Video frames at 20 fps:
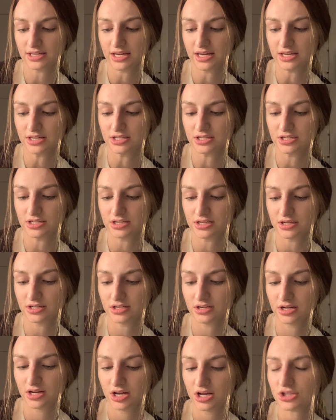And
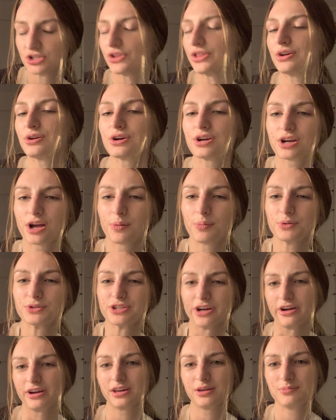so there are a couple
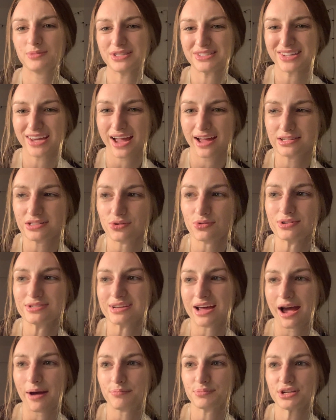documents I had to
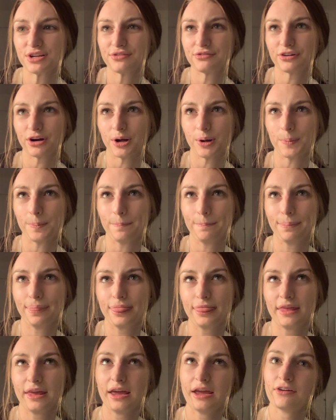adapt from
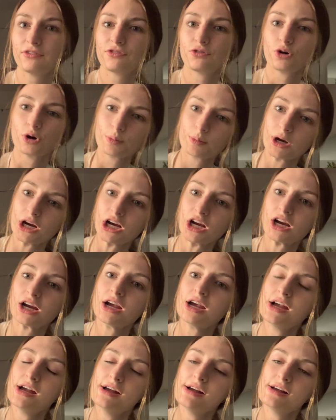a former
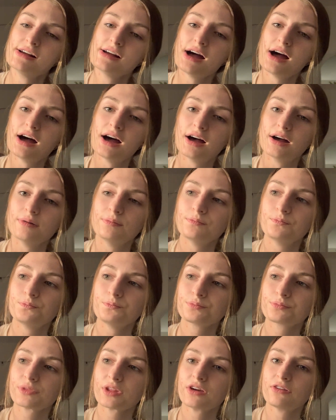
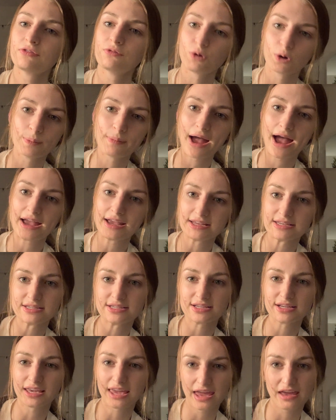format
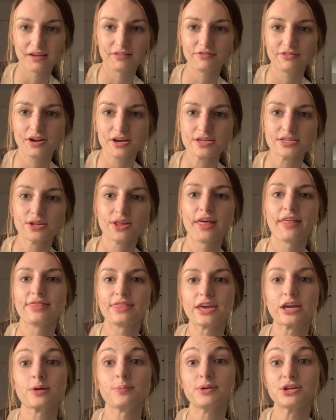into Canva so that
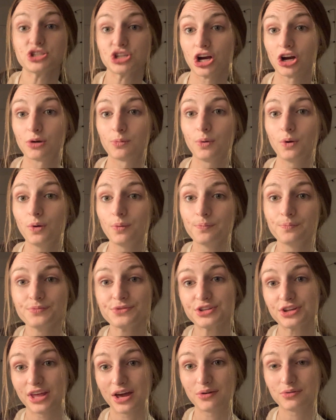they could be shareable.
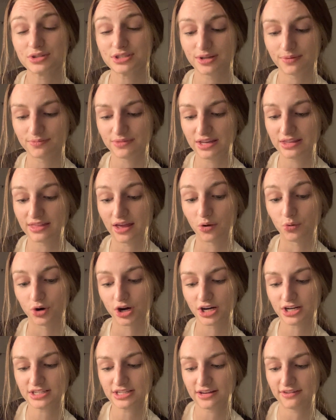So that was something that
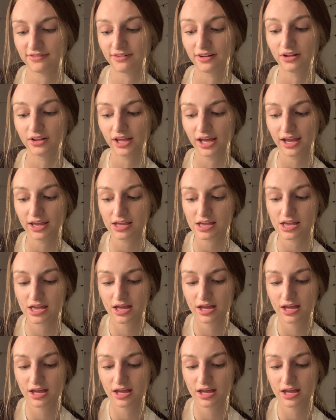worked, I felt like.